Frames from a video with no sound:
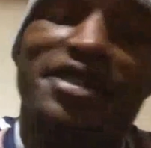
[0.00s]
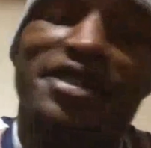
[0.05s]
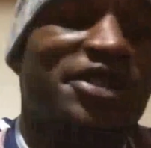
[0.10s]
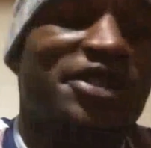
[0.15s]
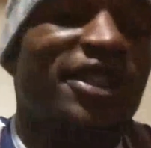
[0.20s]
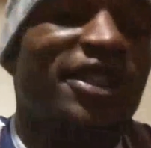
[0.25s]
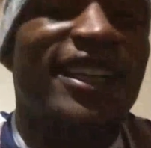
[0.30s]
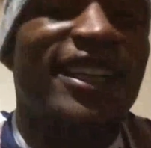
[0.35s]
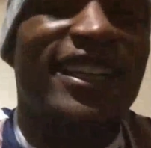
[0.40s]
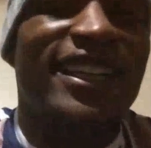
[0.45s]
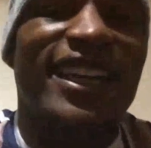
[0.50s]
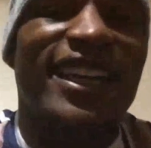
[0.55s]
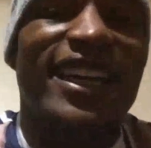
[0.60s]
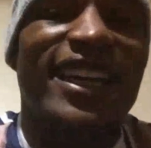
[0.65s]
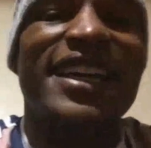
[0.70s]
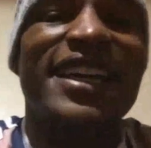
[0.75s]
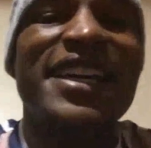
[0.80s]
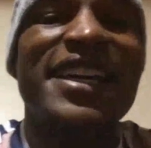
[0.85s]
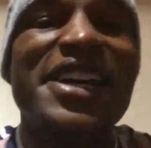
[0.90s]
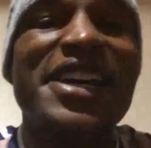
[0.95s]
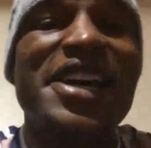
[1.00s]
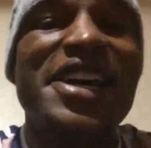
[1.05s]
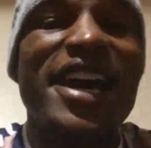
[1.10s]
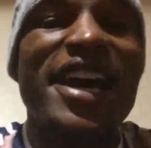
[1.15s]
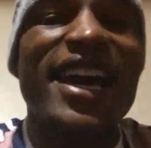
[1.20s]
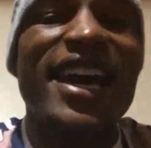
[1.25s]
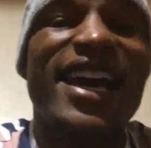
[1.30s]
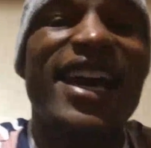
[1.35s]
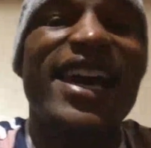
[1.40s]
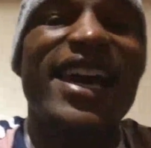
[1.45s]
I like to strike.
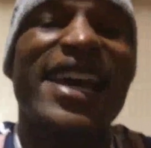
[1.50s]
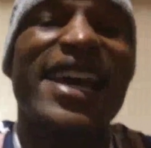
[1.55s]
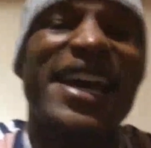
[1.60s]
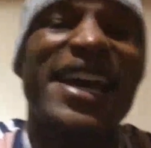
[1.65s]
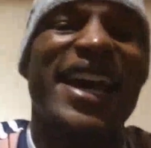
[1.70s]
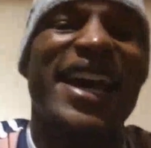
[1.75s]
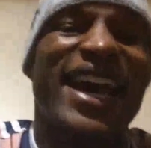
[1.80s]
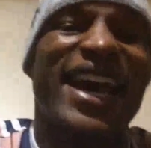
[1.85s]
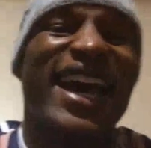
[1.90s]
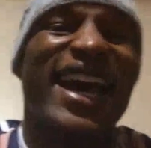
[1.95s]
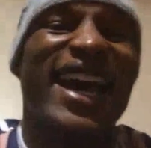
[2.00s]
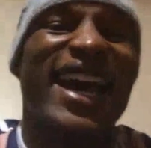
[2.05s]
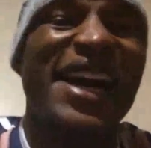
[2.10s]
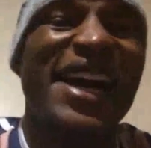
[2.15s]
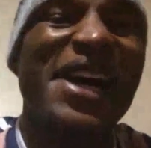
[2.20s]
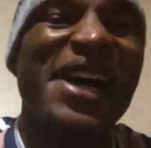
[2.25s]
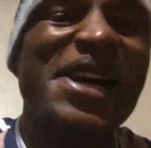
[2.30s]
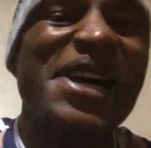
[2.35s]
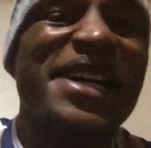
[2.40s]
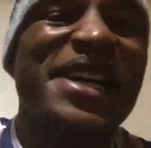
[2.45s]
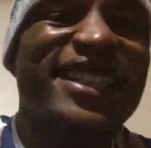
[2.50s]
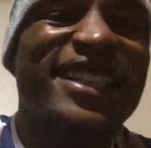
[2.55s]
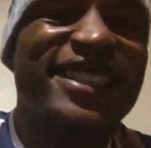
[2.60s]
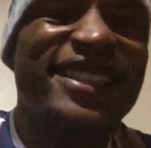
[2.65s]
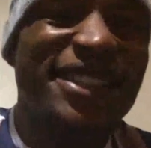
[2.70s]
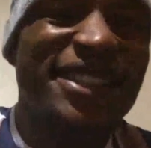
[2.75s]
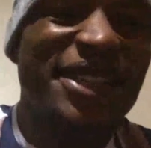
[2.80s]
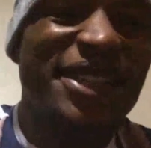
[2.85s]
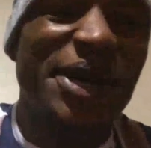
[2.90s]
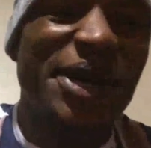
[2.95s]

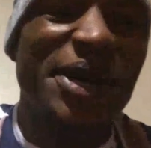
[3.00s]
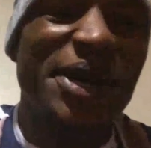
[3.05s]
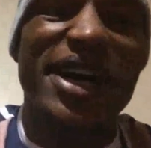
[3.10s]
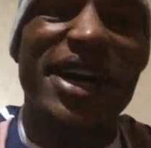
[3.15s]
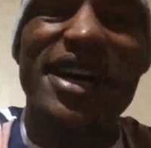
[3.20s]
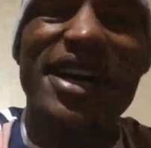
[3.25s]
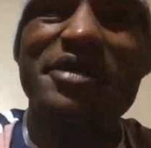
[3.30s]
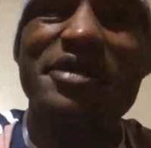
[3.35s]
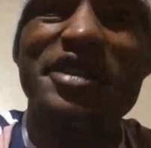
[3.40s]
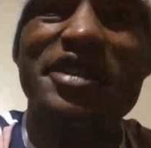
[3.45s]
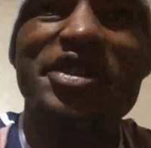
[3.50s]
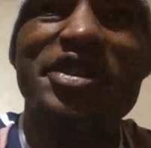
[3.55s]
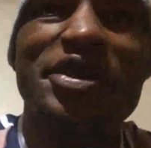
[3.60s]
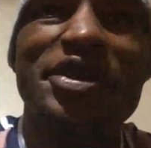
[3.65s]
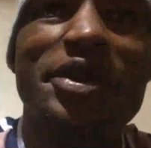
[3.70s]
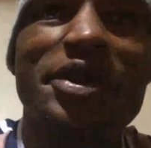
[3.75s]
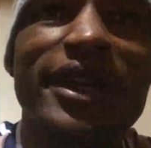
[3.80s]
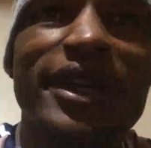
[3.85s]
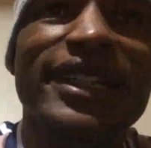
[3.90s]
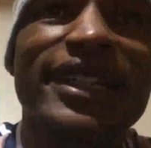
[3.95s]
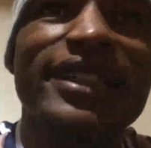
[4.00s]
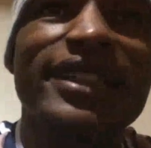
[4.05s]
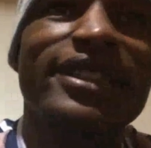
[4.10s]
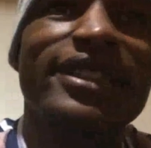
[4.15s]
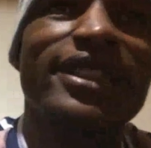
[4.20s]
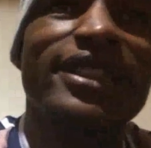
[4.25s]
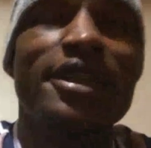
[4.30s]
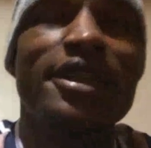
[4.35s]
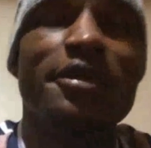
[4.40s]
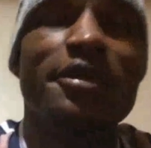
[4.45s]
So I'm going to do
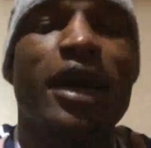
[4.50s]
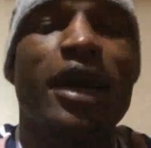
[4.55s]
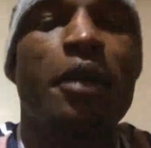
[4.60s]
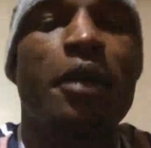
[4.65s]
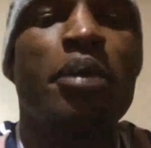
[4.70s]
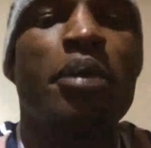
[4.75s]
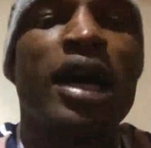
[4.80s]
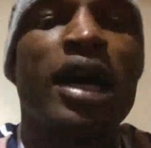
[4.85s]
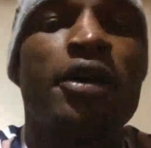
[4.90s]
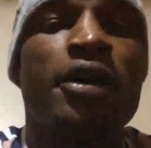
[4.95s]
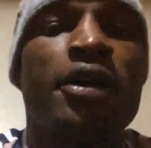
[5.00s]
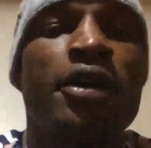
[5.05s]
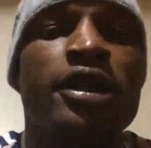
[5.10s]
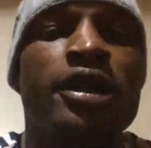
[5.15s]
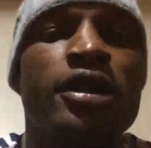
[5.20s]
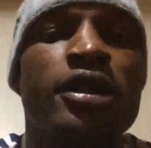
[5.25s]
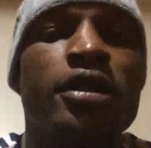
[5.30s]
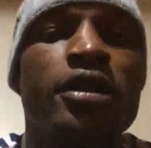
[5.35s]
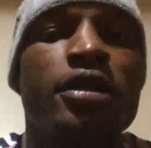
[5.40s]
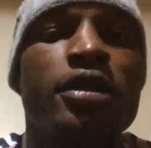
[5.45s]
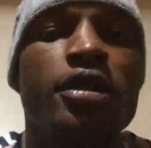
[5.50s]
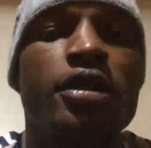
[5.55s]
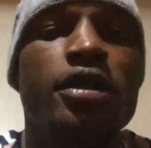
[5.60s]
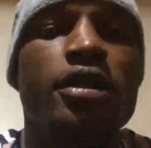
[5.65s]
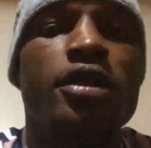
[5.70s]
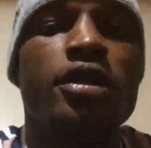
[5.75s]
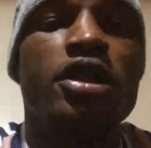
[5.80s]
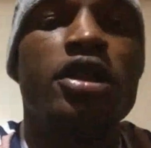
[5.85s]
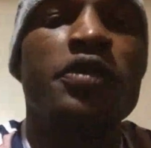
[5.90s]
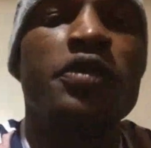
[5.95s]
anything in my power to
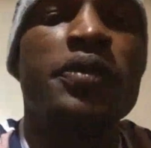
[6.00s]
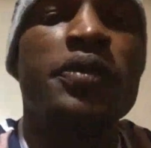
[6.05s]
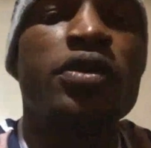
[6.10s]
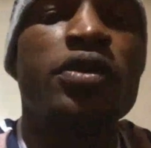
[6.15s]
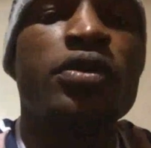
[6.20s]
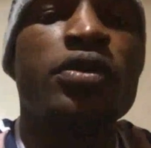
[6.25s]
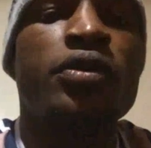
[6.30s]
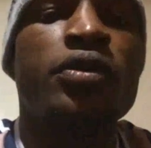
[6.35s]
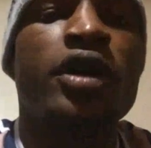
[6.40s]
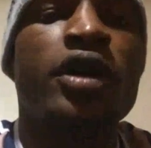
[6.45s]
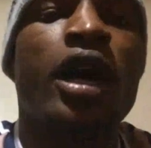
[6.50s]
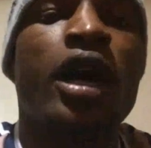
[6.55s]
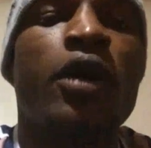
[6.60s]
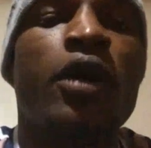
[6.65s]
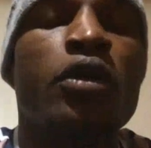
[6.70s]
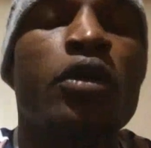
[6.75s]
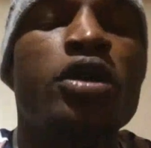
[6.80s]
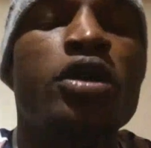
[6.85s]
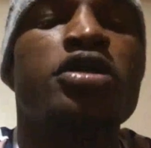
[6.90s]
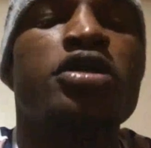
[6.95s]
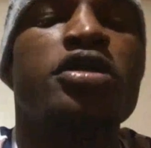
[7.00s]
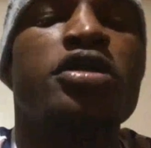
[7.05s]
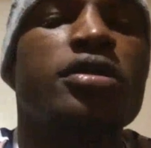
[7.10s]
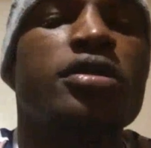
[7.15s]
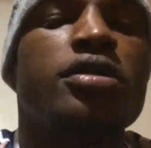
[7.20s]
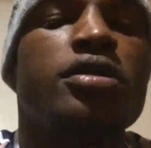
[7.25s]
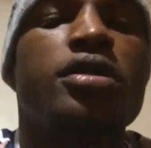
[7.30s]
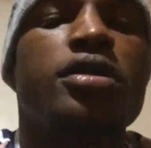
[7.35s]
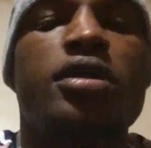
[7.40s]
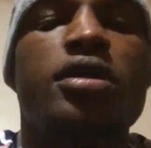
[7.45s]
keep you where I
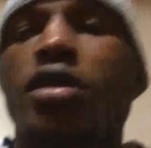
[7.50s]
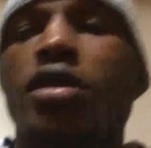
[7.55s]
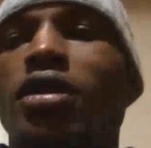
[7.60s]
want you.